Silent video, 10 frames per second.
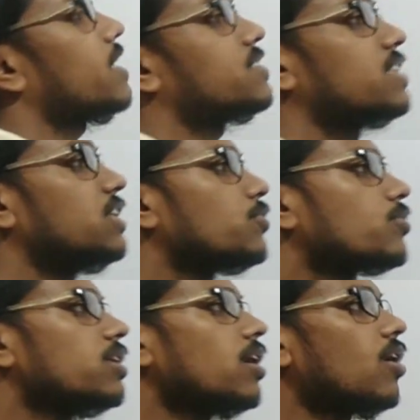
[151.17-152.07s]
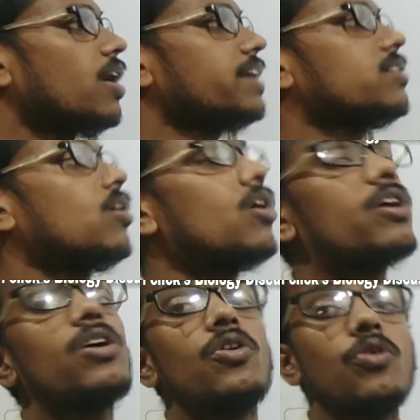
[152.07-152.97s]
as nucleoid,
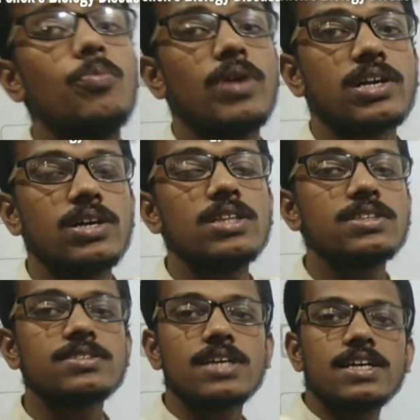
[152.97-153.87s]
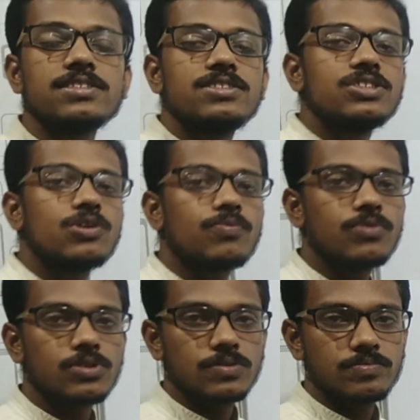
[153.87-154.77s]
or we may call this as
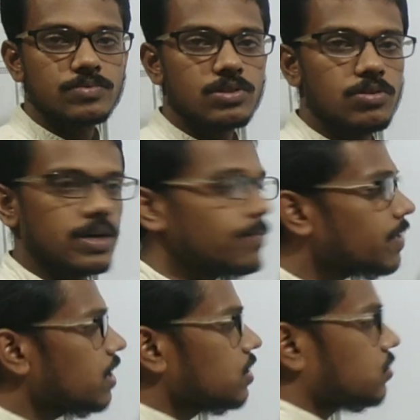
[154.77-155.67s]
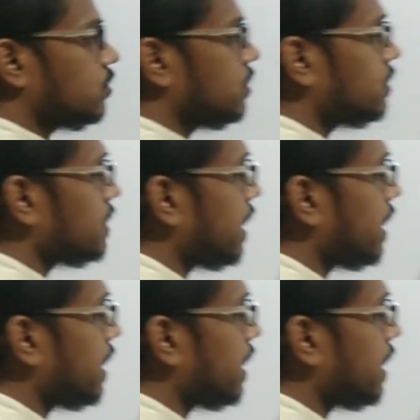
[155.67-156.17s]
genophore. Okay, so this